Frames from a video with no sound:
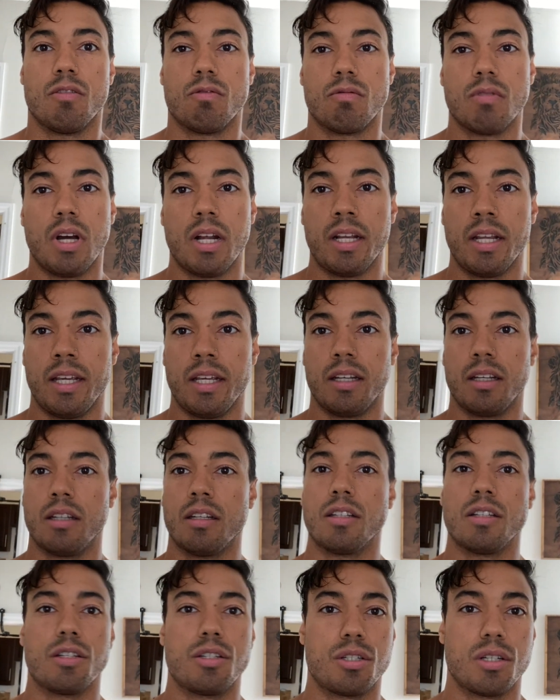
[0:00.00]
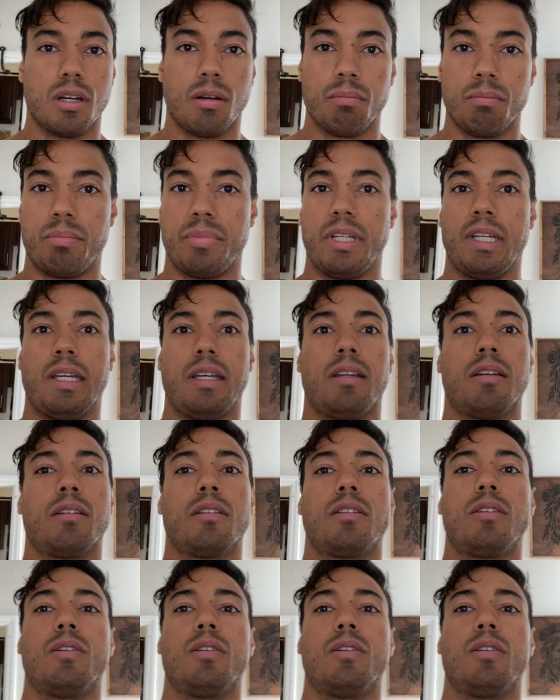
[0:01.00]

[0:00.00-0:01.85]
running, jumping,